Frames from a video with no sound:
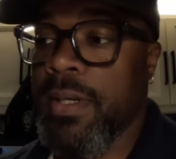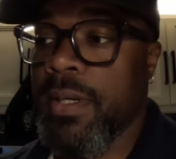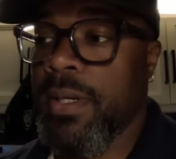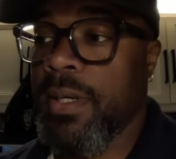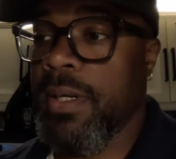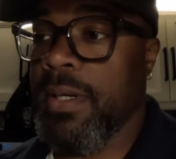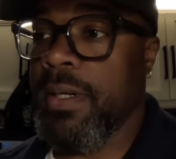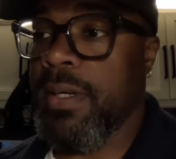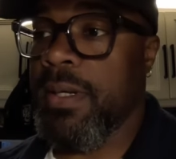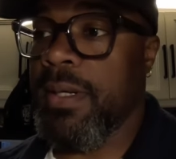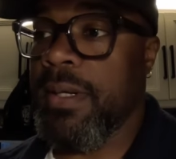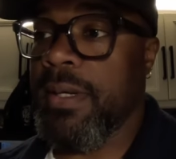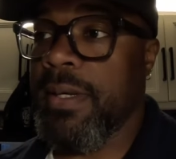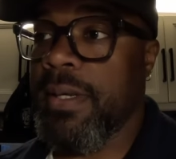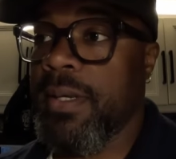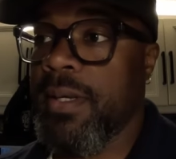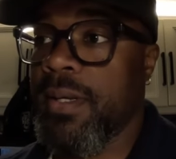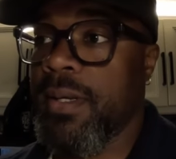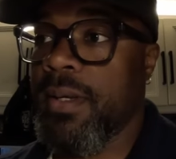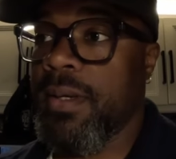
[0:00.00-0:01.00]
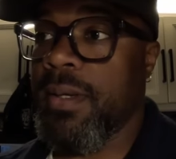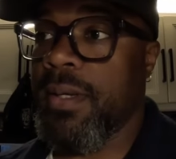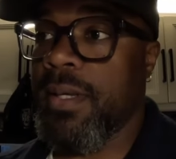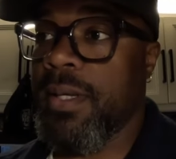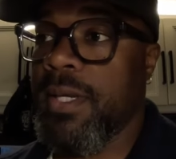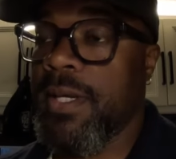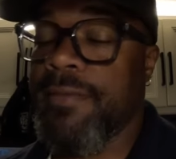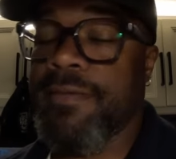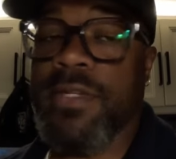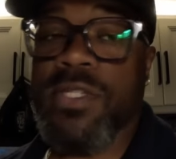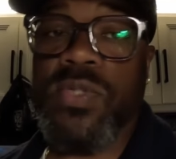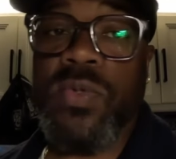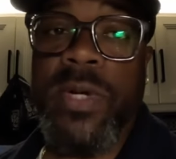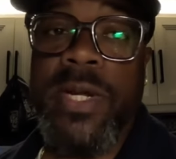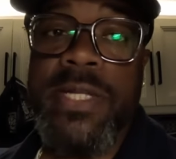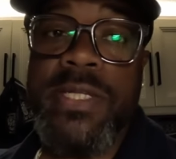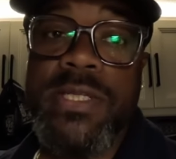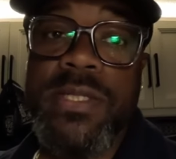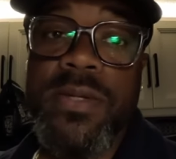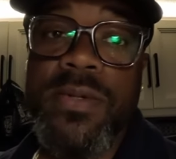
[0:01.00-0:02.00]
Uh, if this
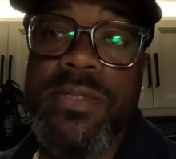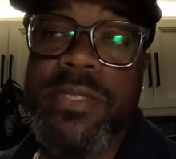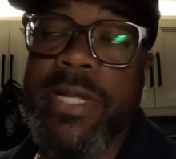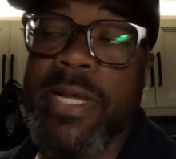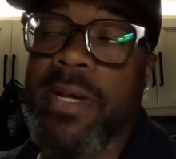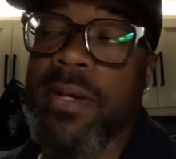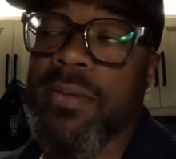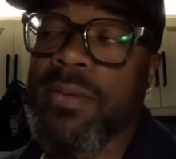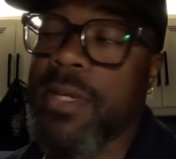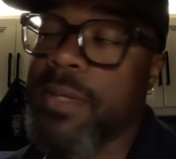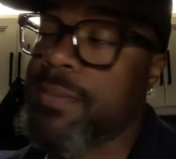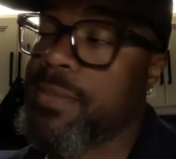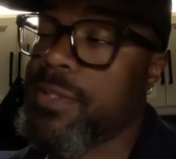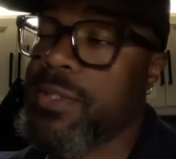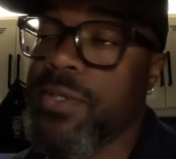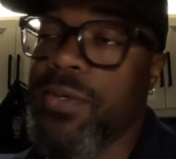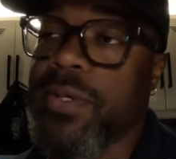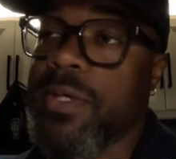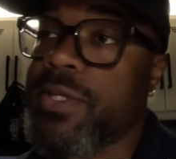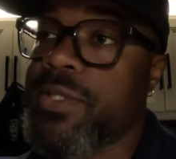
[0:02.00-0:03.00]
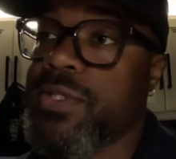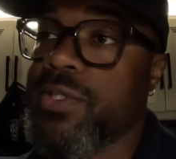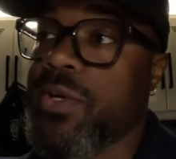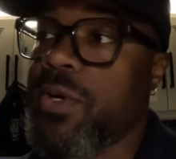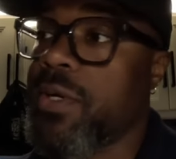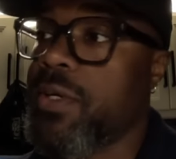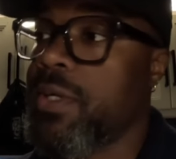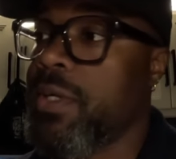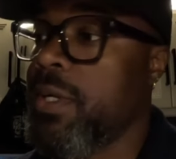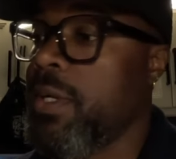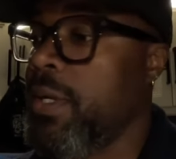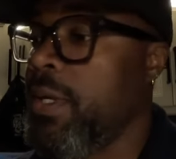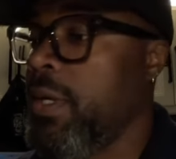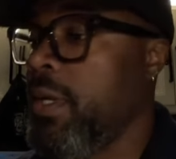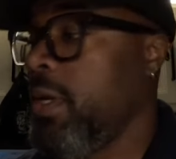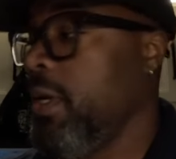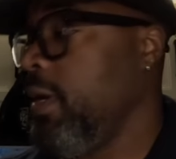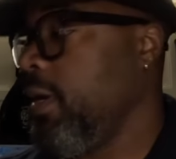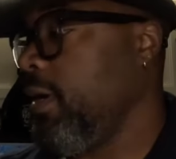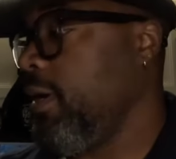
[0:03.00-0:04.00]
rain slows down, I'm still going to start
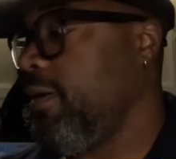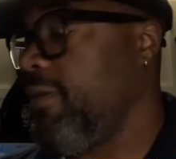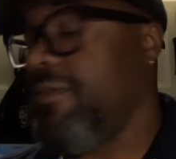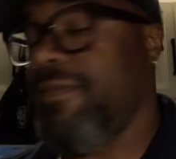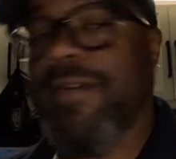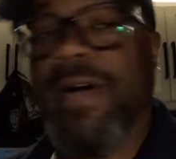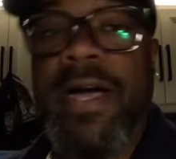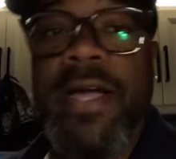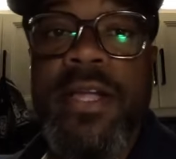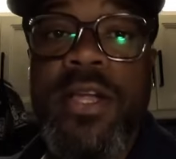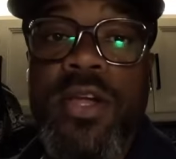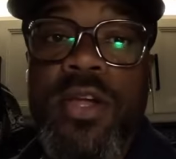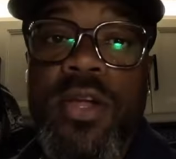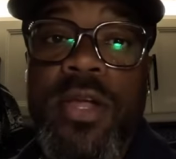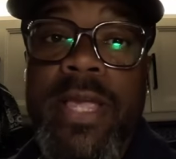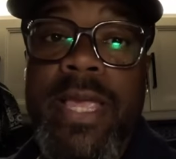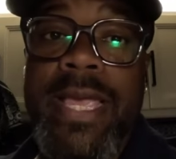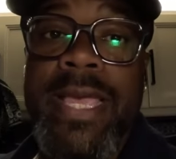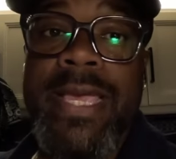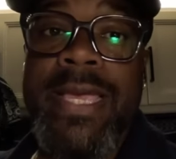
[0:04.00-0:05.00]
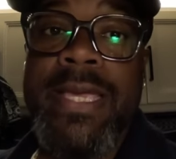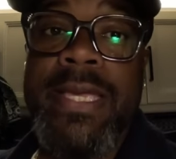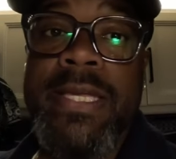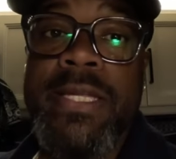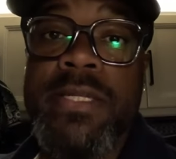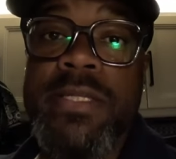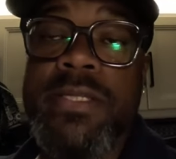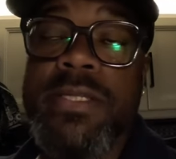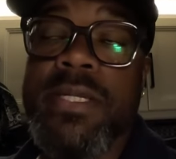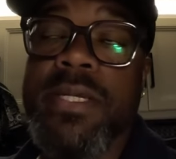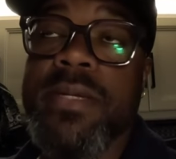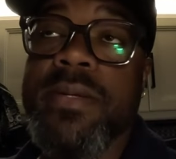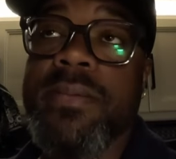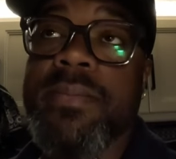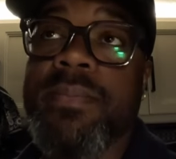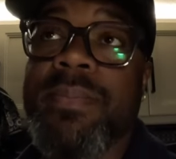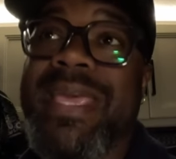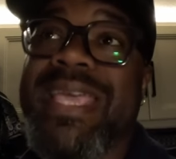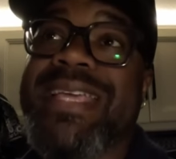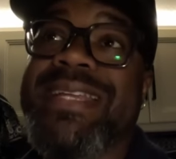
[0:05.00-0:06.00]
a fire and
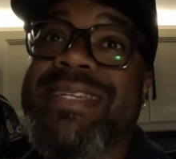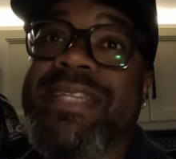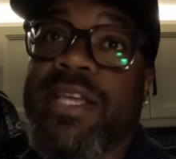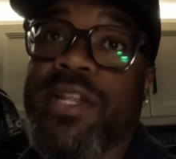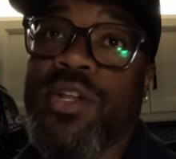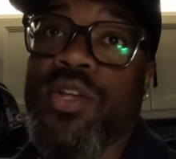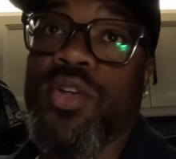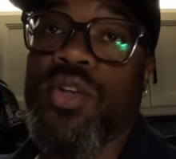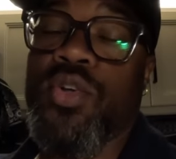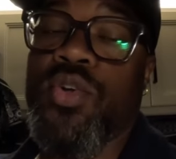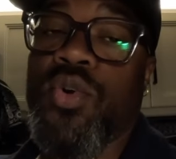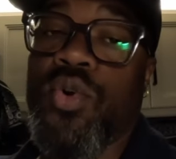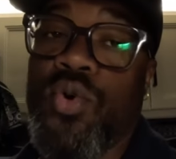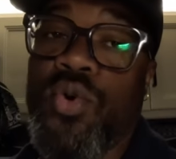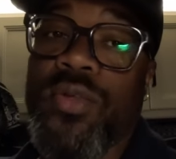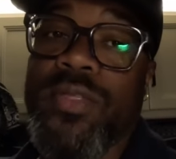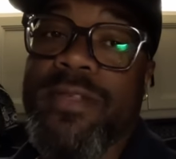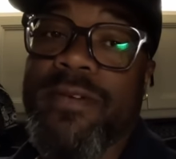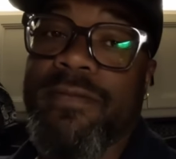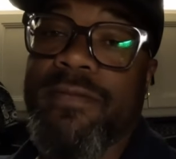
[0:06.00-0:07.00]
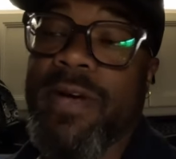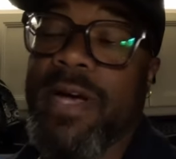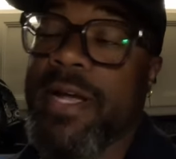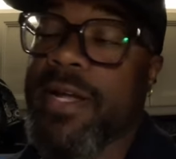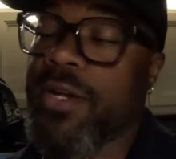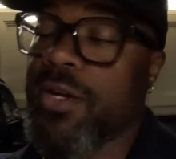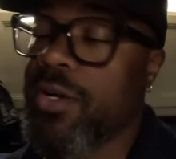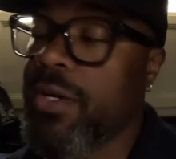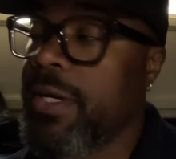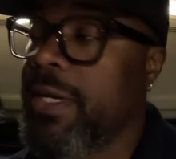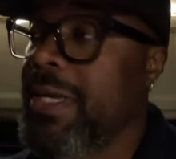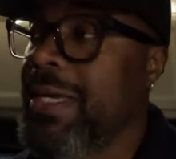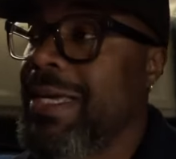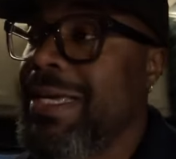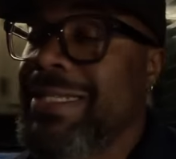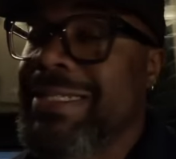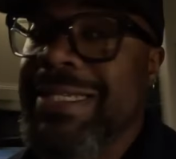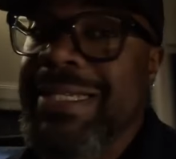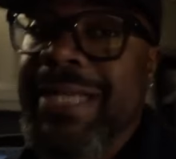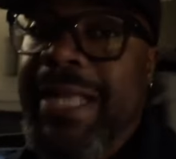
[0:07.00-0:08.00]
make dinner on the fire.
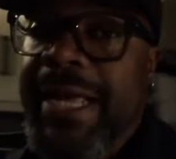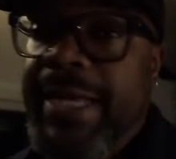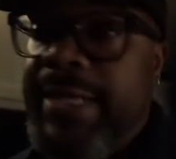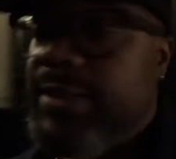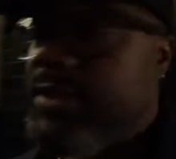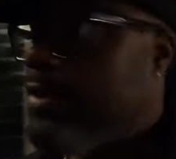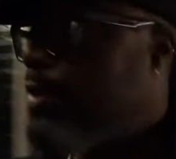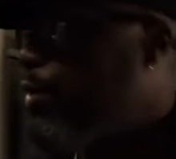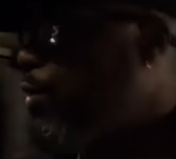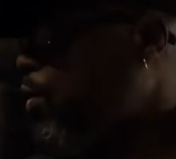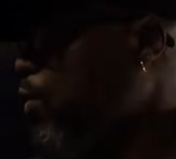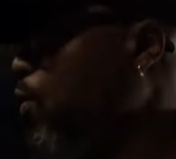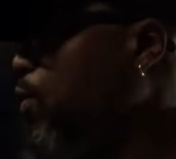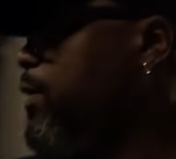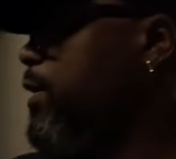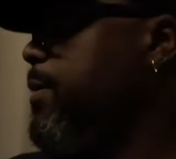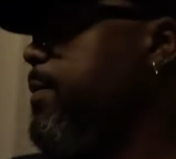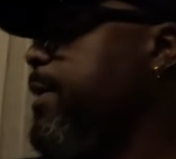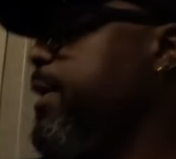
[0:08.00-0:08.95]
Tonight on the